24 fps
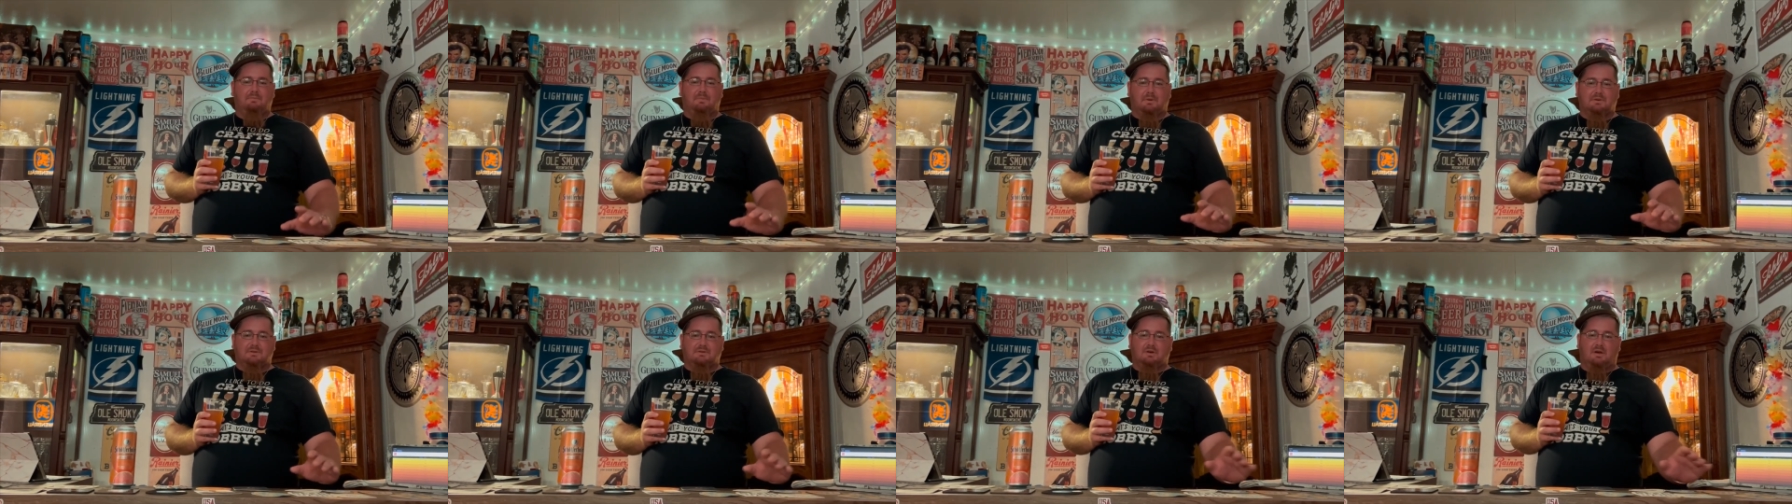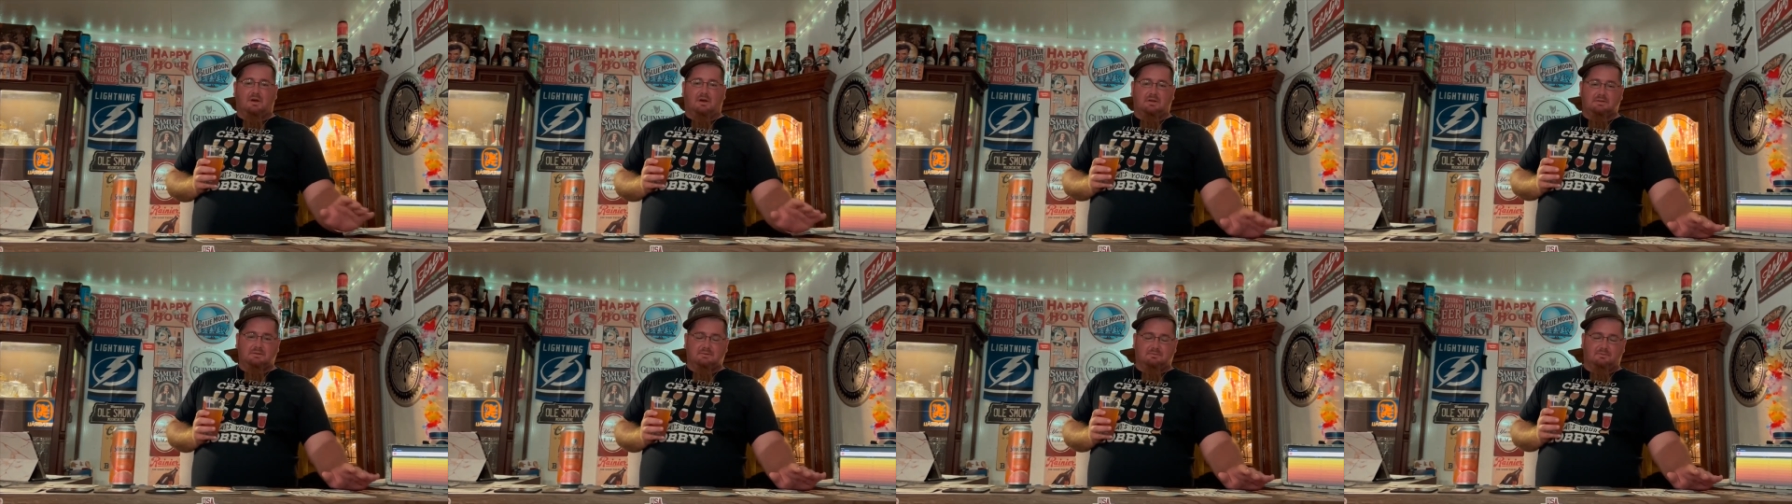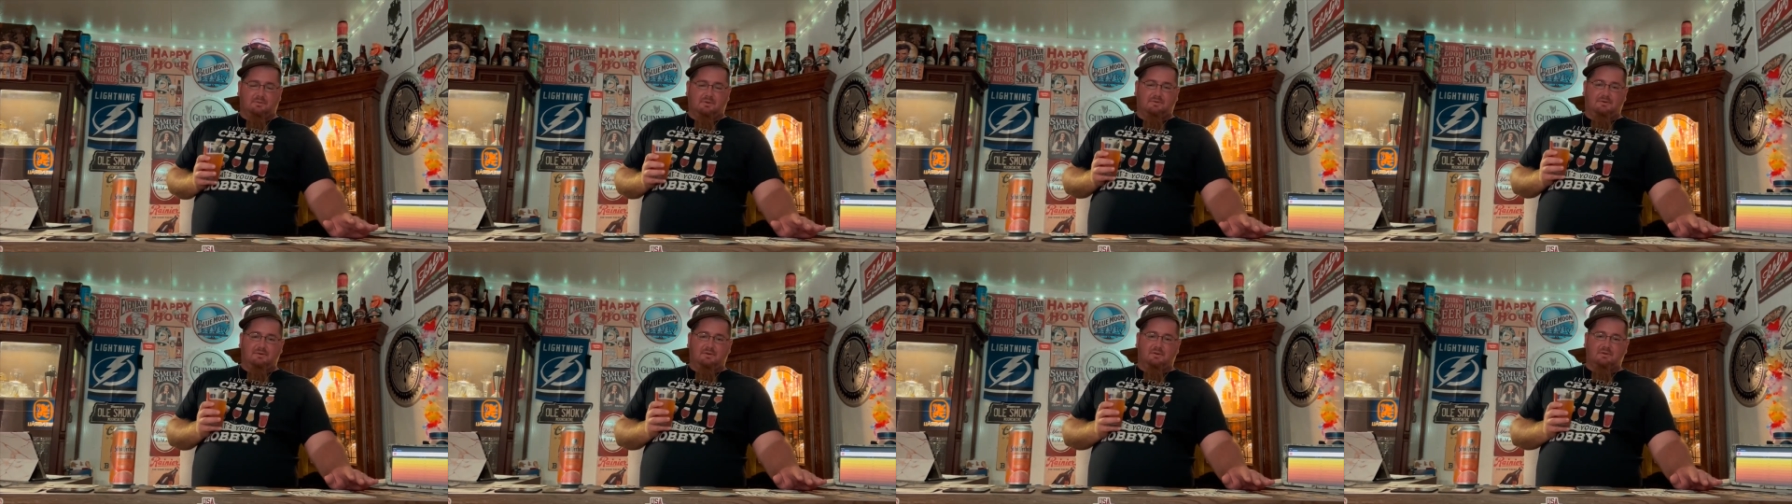Bunch of awesome
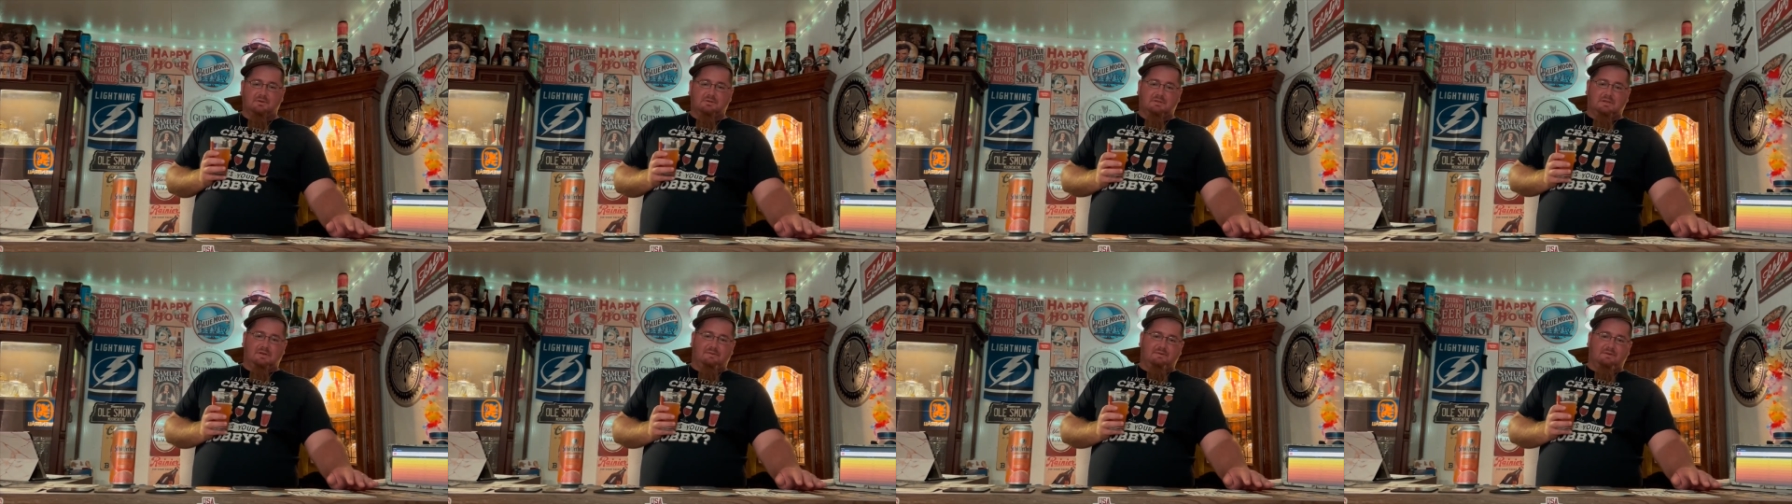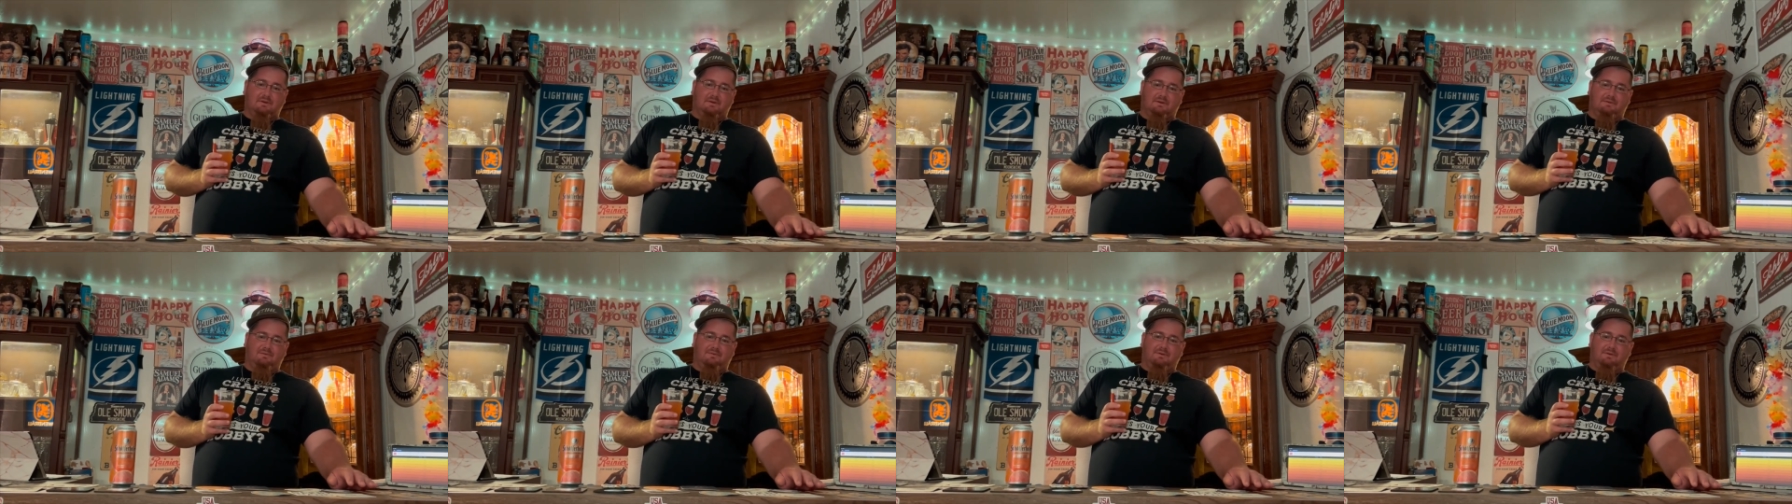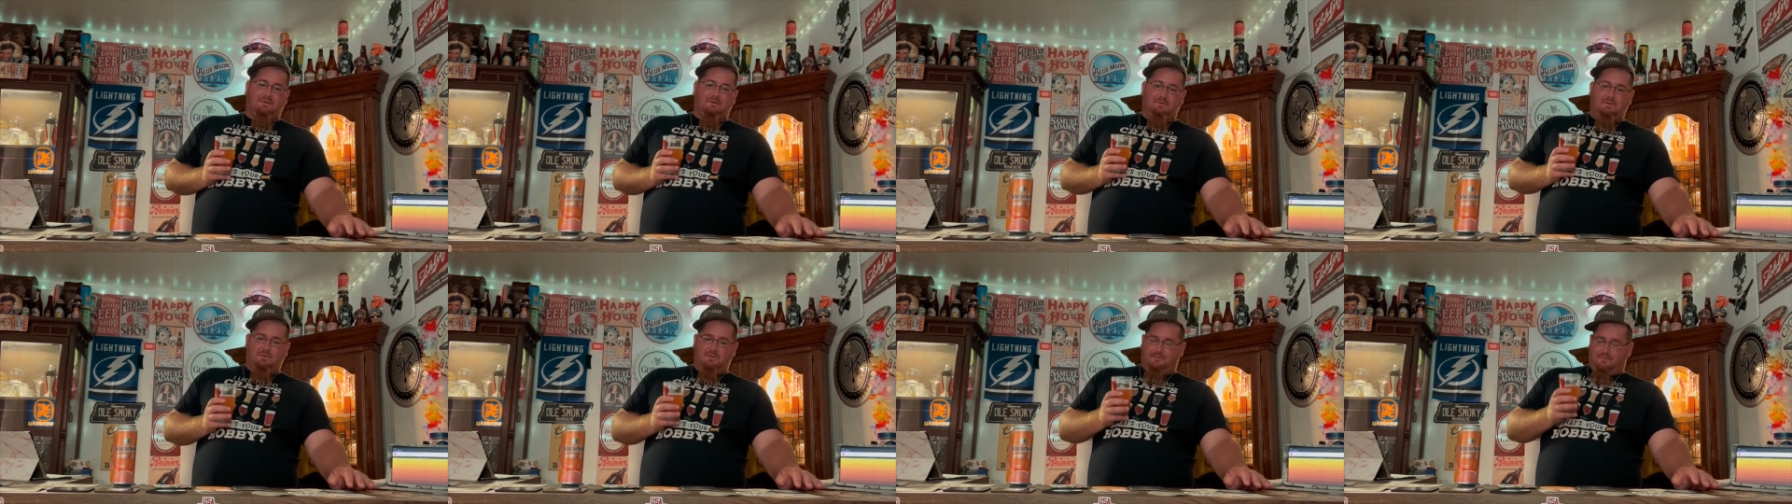reviewers leaving their
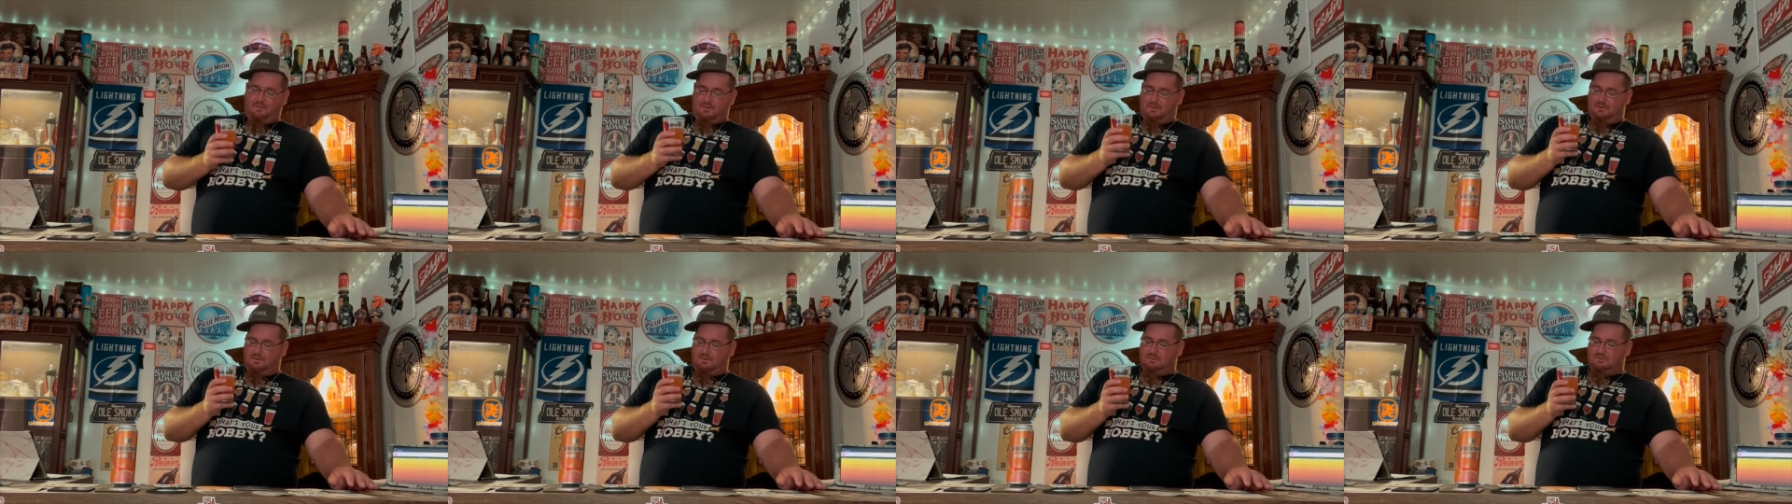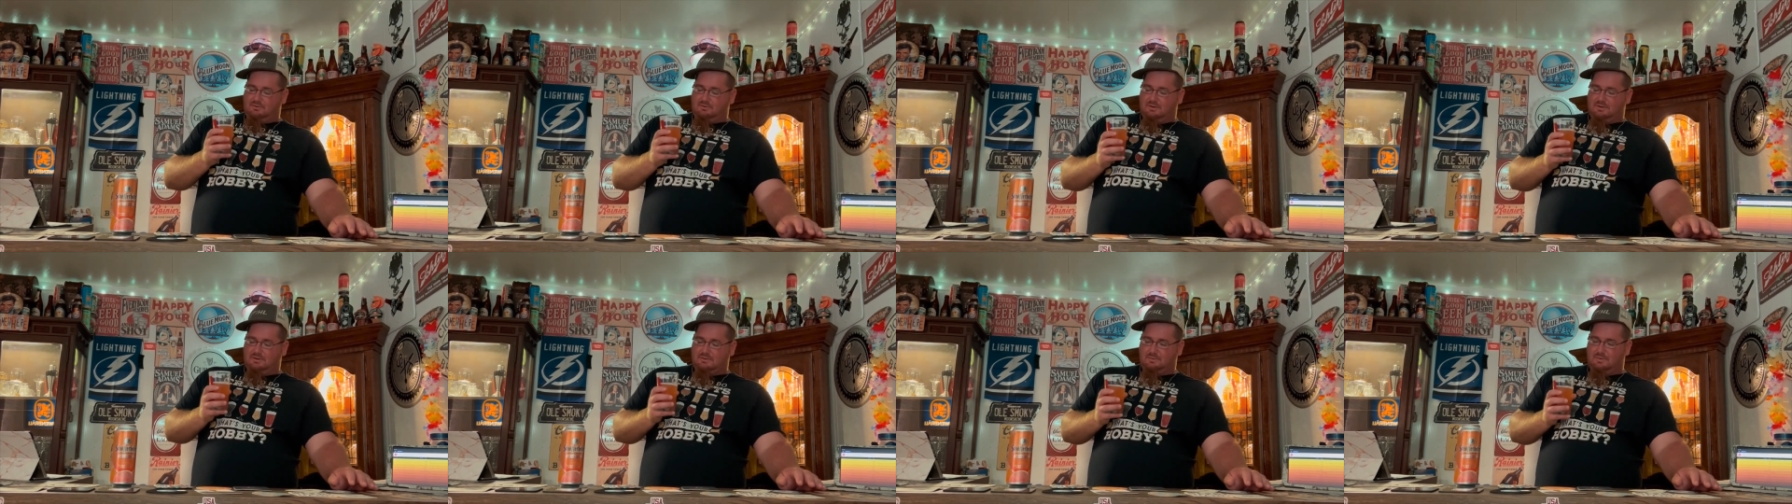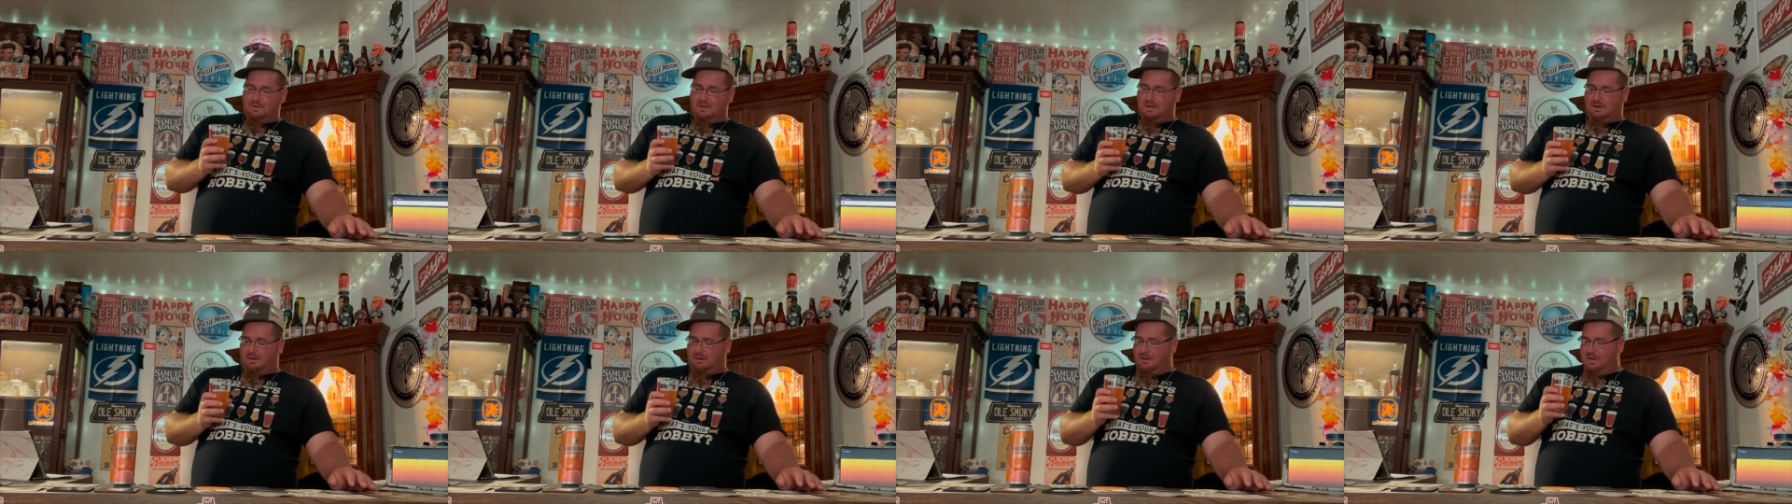review for you to enjoy as
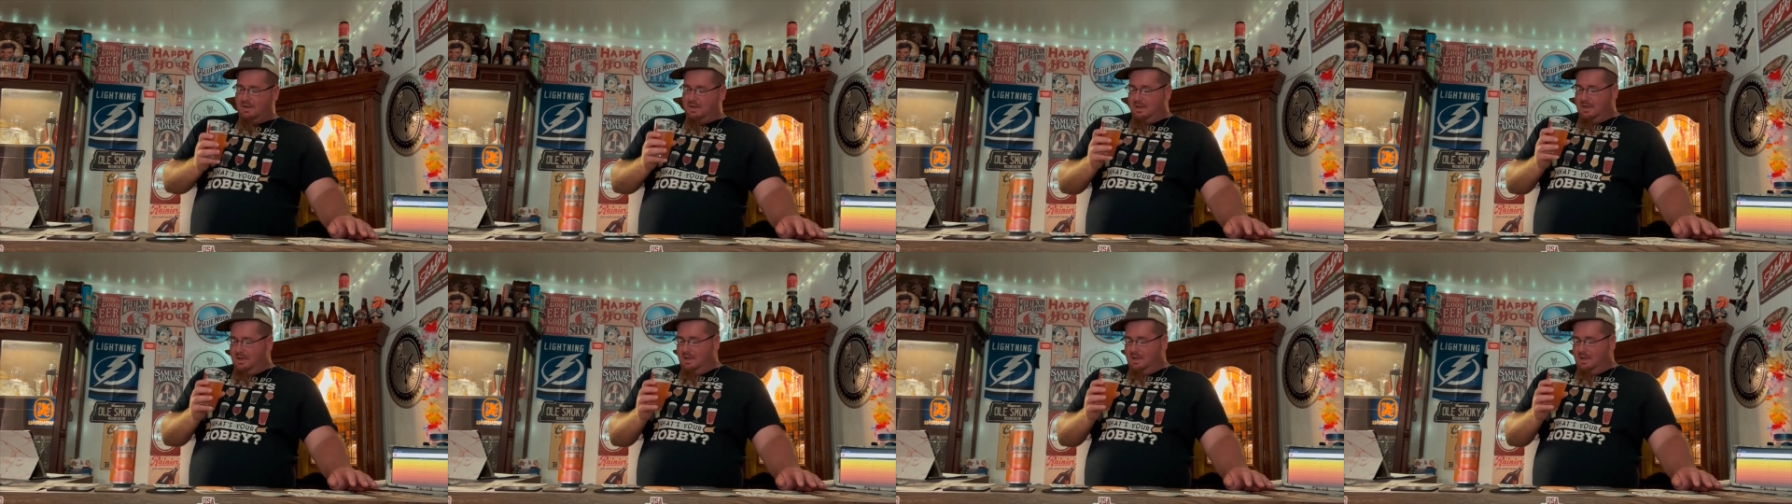well.